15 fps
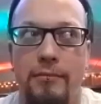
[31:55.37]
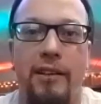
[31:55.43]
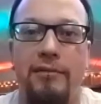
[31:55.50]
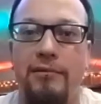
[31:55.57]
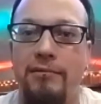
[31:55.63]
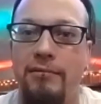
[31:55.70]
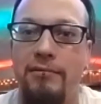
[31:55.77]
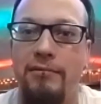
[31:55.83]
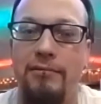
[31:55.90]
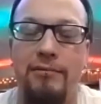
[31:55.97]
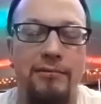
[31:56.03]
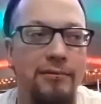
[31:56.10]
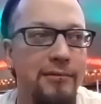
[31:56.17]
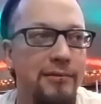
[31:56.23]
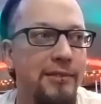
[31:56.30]
I
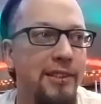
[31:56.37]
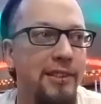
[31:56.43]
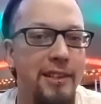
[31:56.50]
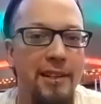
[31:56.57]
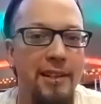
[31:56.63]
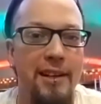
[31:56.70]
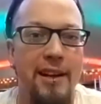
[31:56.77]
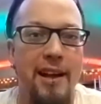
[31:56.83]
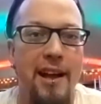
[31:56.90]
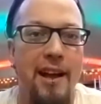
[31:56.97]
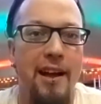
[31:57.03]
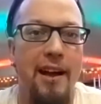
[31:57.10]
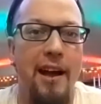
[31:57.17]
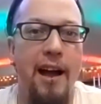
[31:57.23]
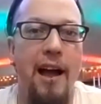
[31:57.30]
mean,
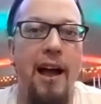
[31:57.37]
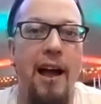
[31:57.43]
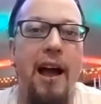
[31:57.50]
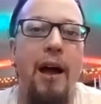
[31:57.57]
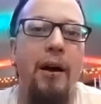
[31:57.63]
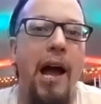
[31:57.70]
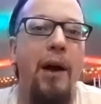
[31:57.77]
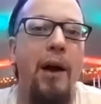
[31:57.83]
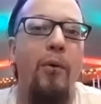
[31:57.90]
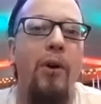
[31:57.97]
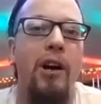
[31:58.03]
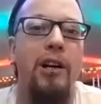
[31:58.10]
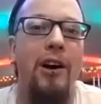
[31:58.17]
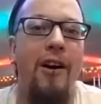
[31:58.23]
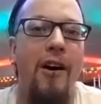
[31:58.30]
I
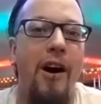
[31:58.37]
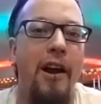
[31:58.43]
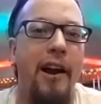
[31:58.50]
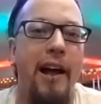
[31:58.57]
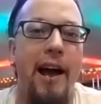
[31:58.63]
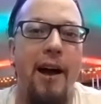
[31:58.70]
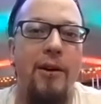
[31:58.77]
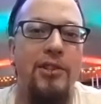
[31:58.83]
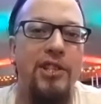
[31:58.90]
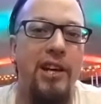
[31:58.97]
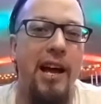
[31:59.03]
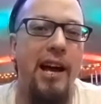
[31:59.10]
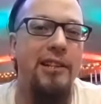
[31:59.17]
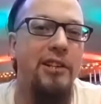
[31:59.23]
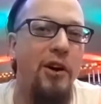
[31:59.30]
work a haunted house
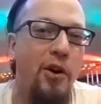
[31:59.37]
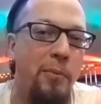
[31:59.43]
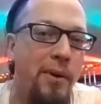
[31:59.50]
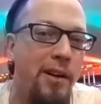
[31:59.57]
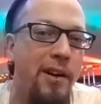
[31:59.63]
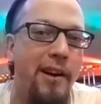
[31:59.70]
in October,